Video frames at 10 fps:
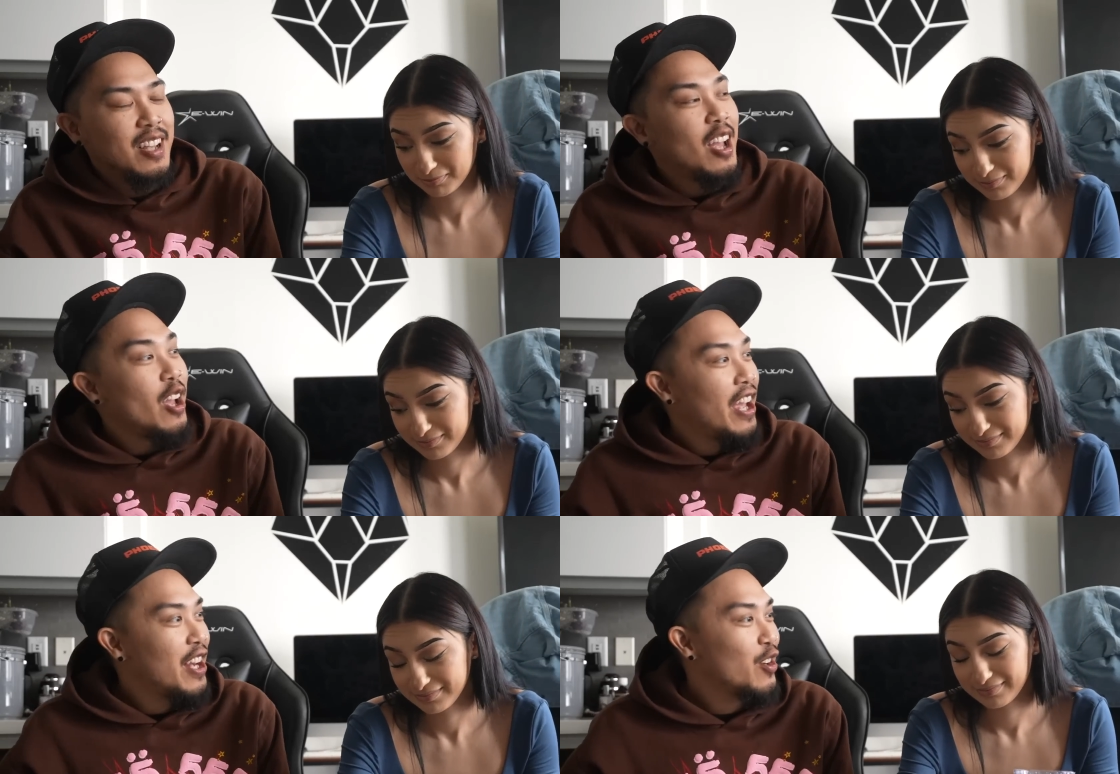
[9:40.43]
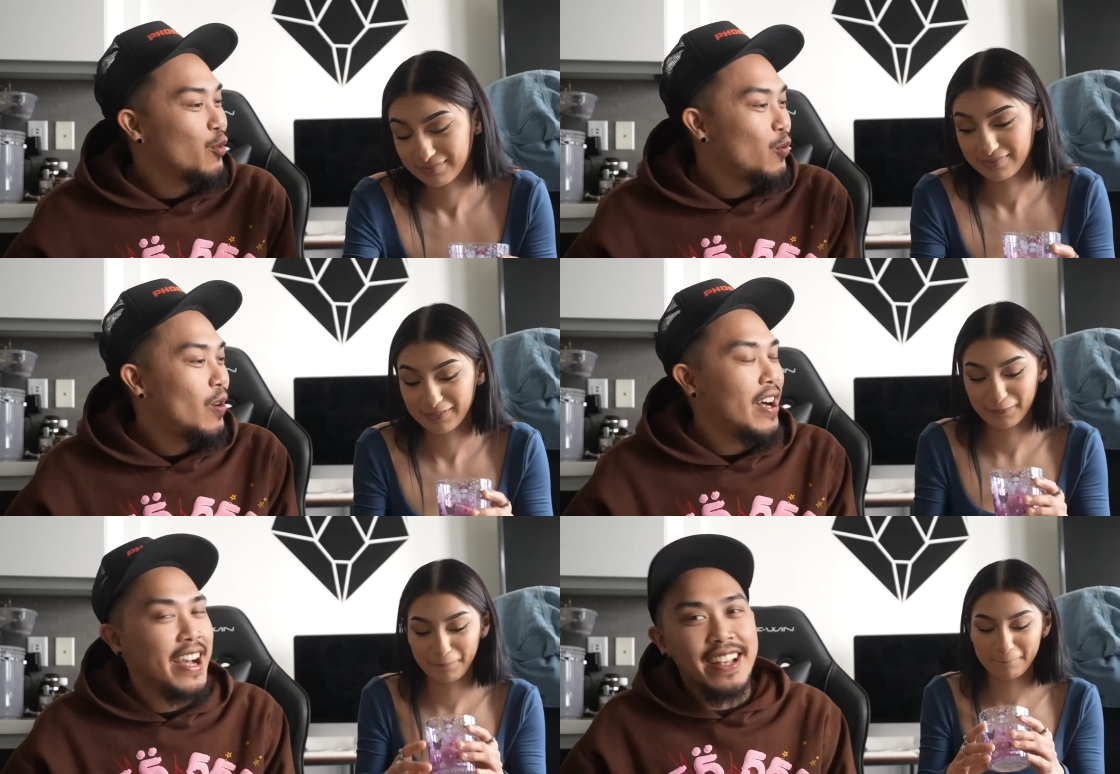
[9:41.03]
Speaker 1: And
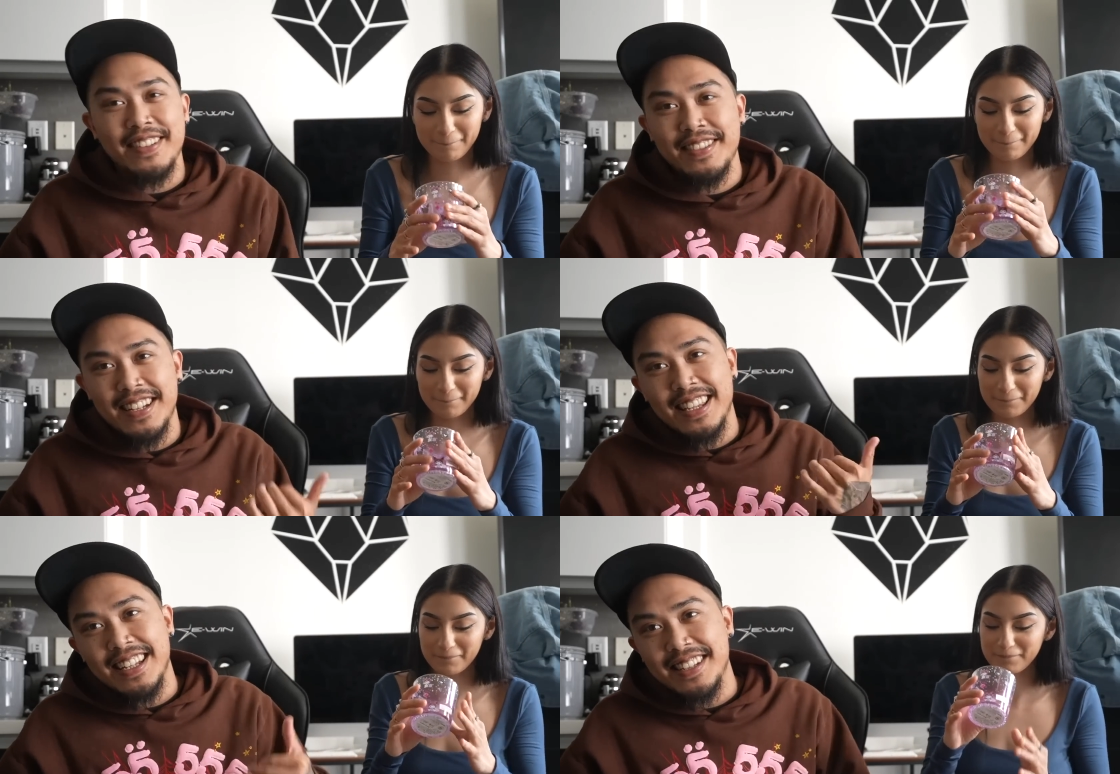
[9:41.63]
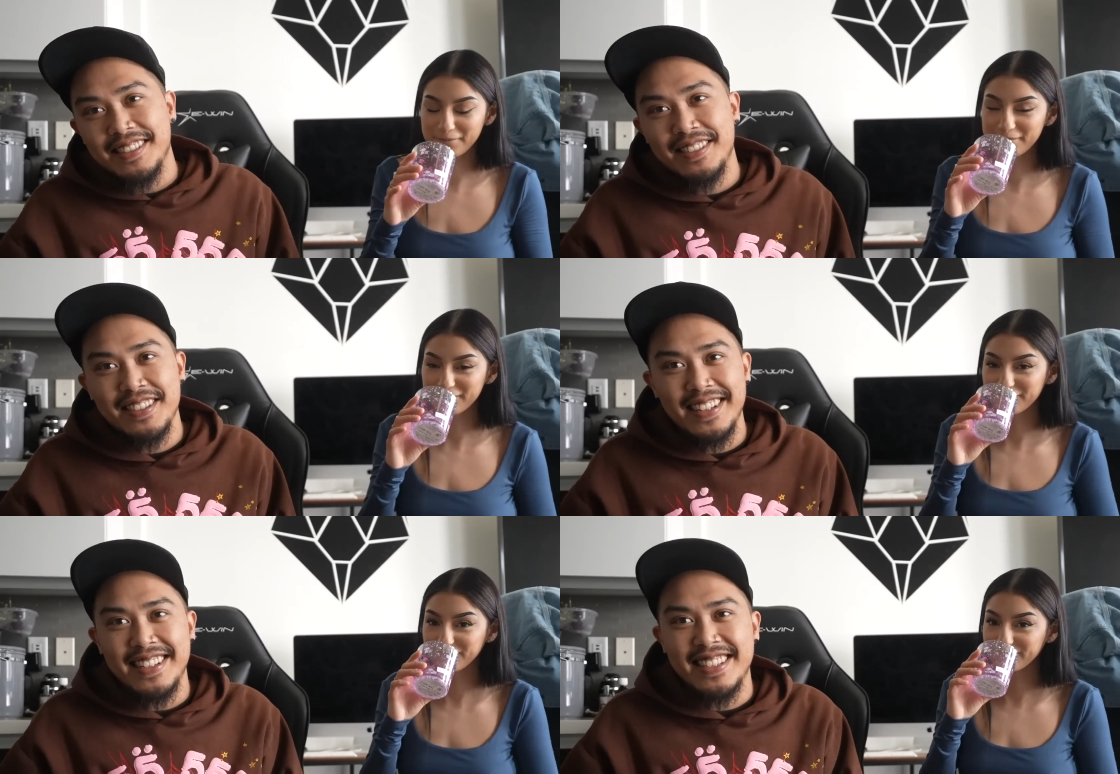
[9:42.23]
why? Look at this.
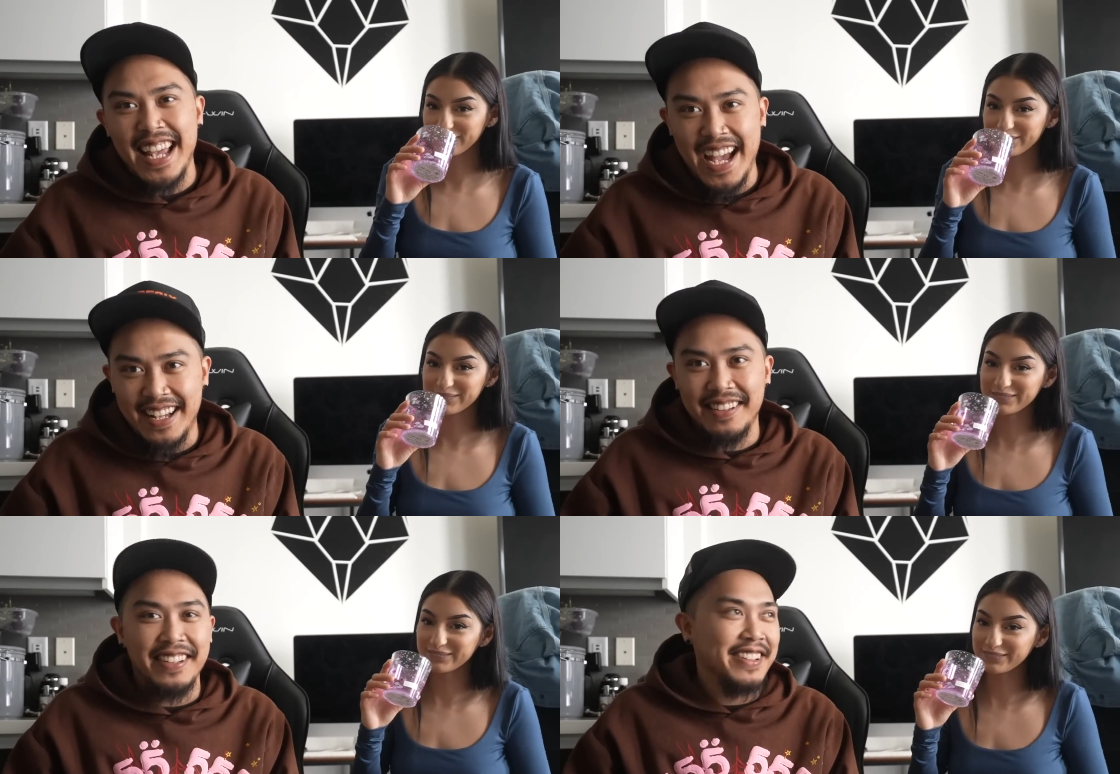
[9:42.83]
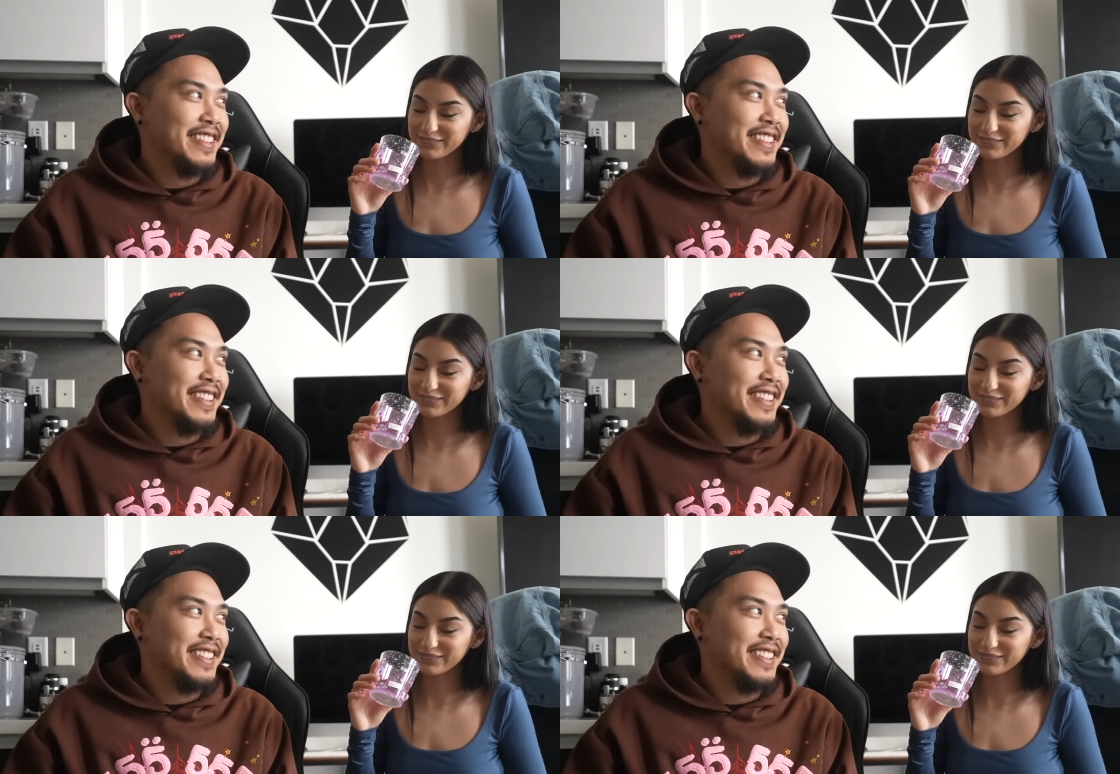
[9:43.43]
Exactly.